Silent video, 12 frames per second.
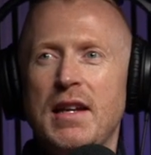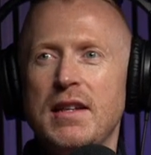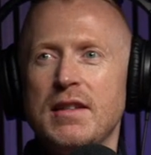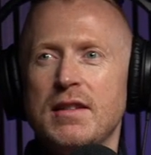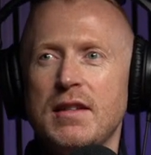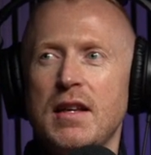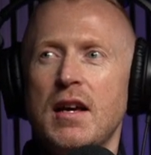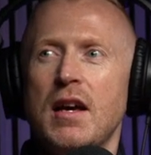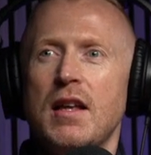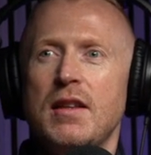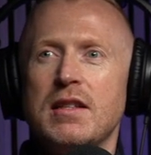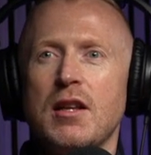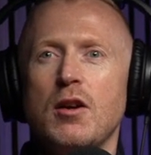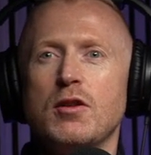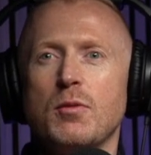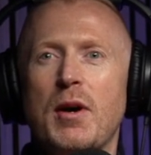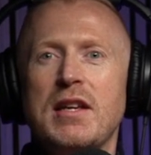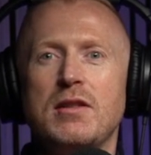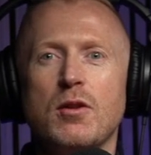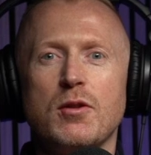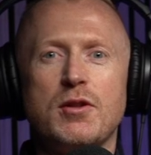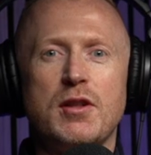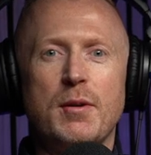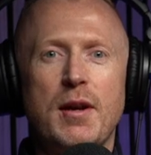Is th- there's loads of ways not
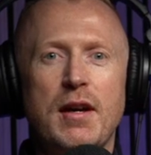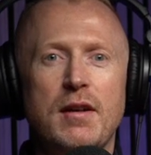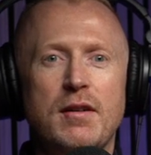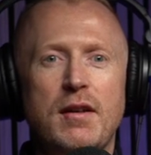to do it.